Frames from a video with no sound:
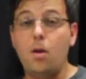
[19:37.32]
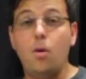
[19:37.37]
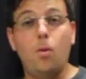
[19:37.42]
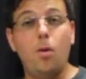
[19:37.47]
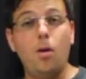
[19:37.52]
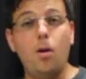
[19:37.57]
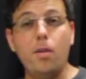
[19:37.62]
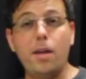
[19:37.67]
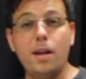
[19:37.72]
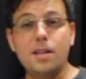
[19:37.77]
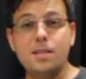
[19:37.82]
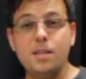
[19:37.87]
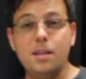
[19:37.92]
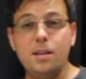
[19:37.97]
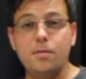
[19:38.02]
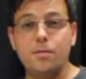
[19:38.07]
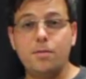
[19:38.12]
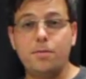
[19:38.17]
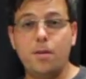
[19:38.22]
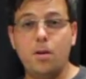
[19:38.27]
Well, that's
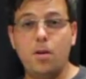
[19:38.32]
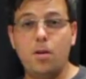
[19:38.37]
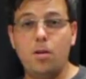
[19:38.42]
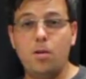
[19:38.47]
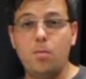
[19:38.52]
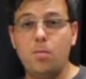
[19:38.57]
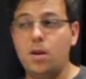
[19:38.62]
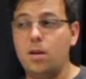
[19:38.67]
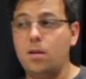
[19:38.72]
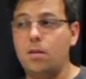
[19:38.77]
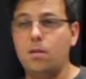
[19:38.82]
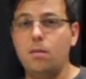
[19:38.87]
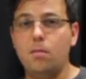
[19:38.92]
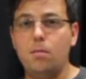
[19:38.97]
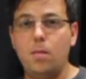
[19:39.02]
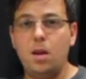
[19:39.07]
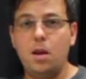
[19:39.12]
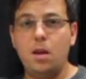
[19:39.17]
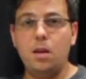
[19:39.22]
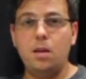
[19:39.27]
it from
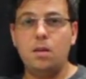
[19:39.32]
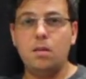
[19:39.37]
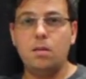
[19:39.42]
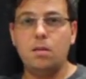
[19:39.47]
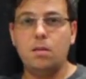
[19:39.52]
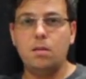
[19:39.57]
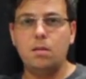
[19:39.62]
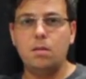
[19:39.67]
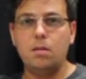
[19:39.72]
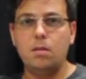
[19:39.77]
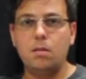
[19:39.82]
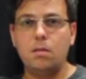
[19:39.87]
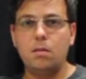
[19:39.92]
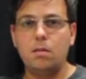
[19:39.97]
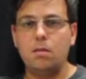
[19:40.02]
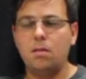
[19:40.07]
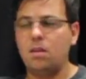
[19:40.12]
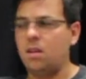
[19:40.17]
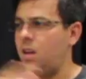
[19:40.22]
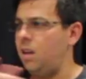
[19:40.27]
me,
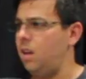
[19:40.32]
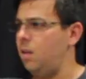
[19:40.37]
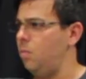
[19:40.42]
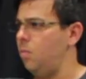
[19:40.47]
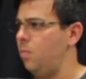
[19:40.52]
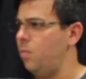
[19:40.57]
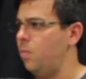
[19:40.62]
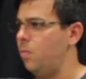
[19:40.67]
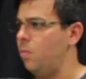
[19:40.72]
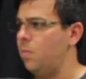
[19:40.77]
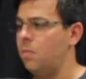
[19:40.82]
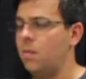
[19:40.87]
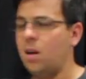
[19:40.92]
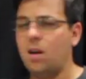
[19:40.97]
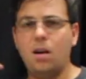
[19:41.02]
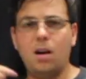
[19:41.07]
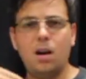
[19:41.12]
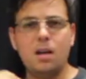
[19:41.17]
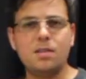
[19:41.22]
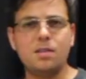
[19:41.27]
him,
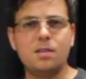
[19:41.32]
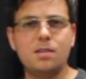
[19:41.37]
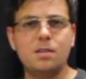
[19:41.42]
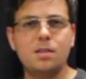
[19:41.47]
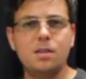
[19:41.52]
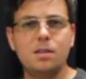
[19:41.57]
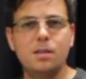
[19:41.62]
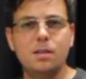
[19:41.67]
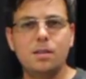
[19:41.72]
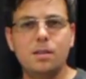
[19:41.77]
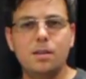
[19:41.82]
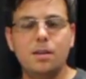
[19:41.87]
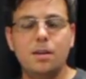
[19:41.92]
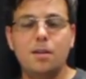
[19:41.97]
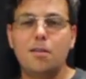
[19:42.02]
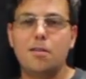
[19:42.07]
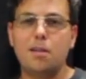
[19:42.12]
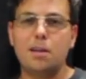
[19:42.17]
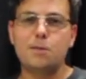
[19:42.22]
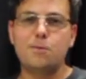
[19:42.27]
us.
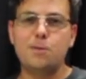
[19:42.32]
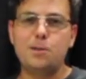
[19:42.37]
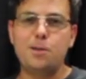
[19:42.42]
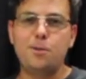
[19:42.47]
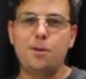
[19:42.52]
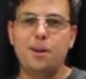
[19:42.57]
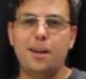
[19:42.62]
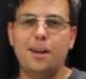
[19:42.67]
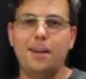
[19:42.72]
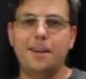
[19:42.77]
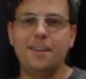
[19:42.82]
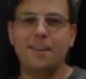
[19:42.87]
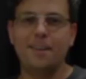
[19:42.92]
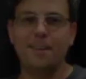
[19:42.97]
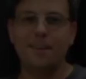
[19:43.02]
Thanks for tuning in.